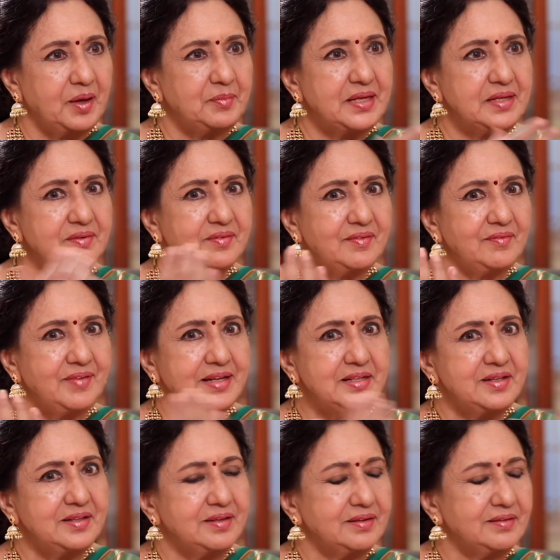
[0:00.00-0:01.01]

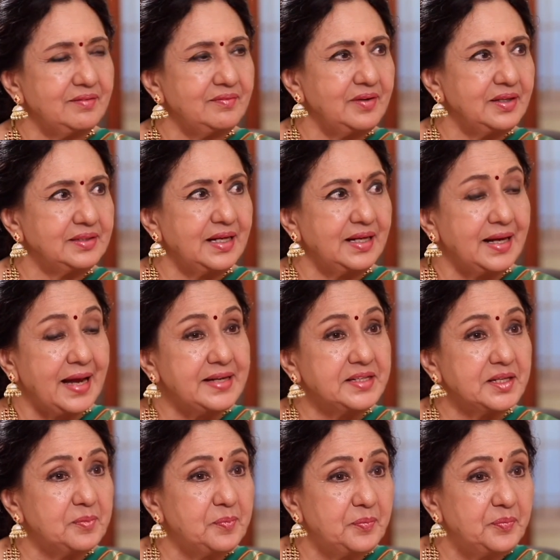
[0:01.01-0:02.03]
when they
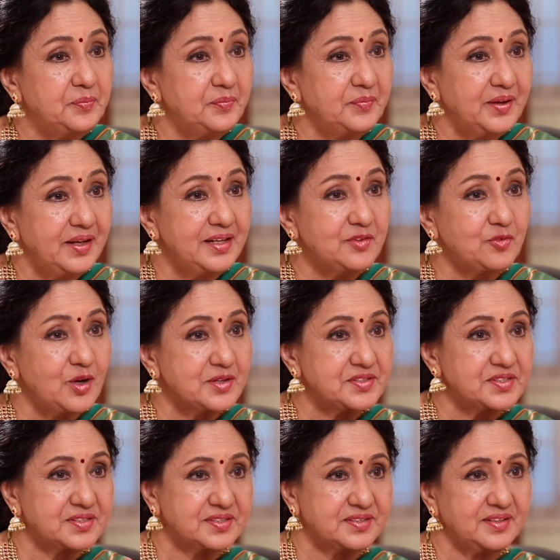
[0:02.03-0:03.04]
light up, it
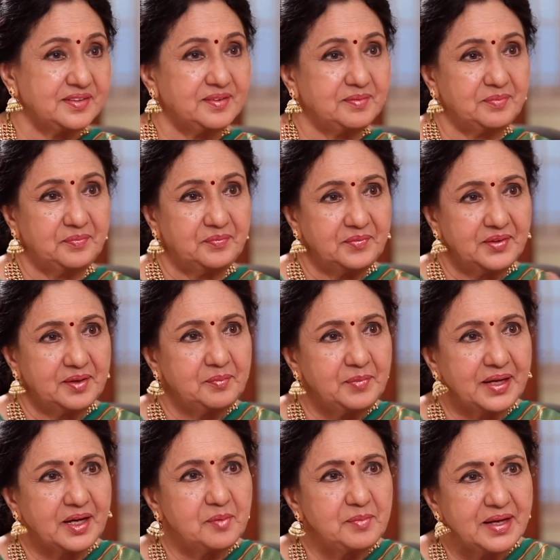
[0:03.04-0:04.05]
was
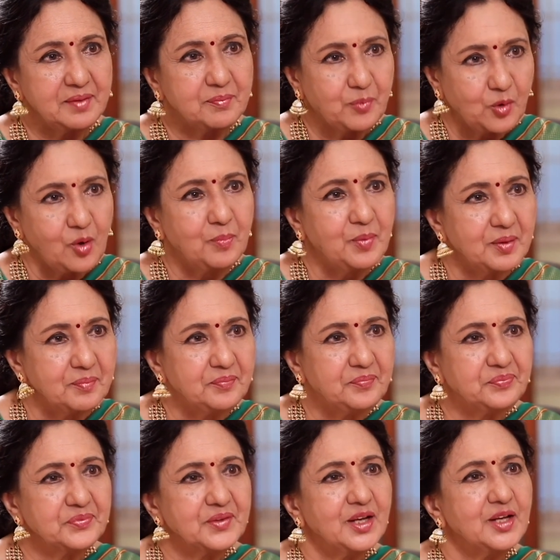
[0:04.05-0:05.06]
becoming problem.
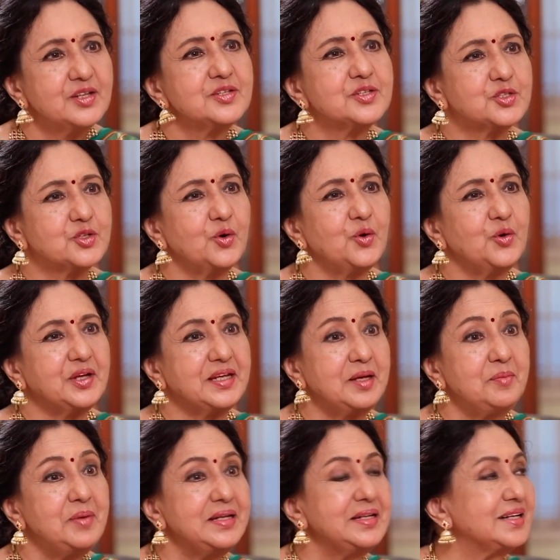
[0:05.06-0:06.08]
So
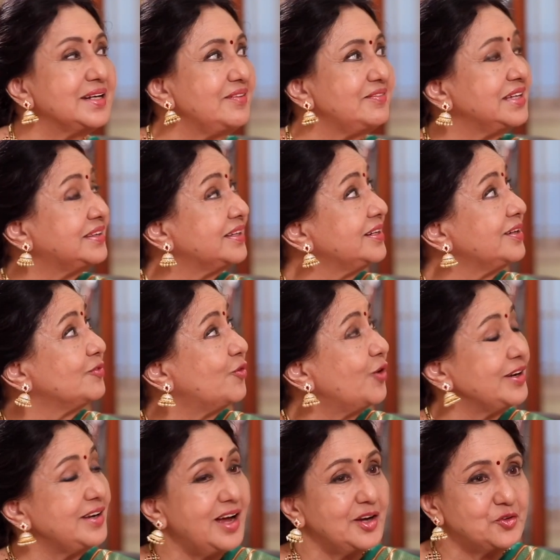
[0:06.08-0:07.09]
immediately within
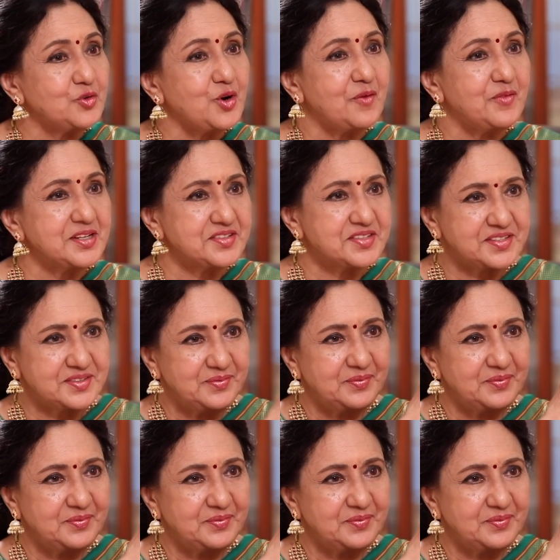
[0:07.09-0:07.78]
1 or 2 hours,